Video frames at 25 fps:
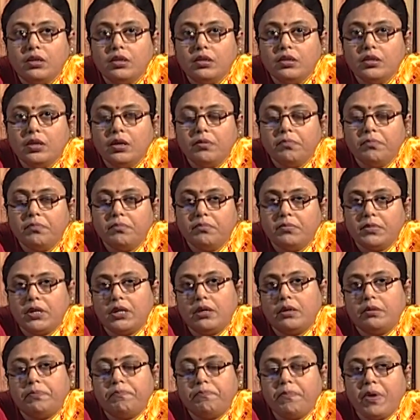
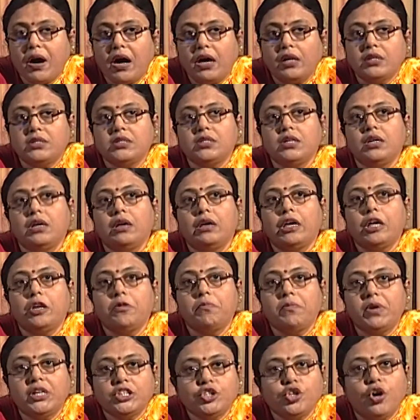the party
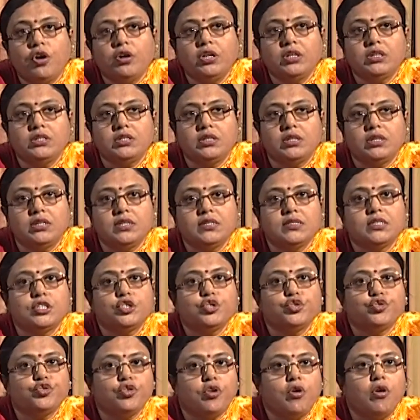in majority is
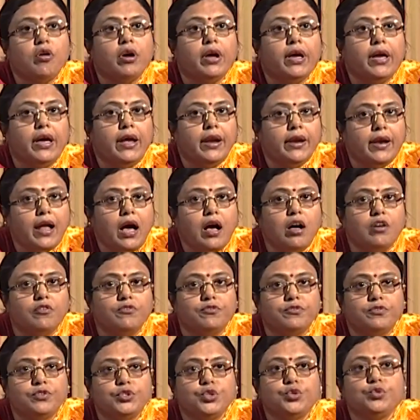strong
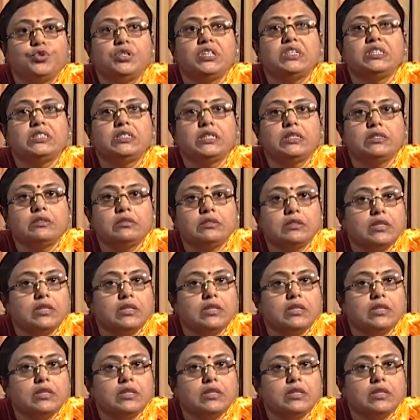enough to dictate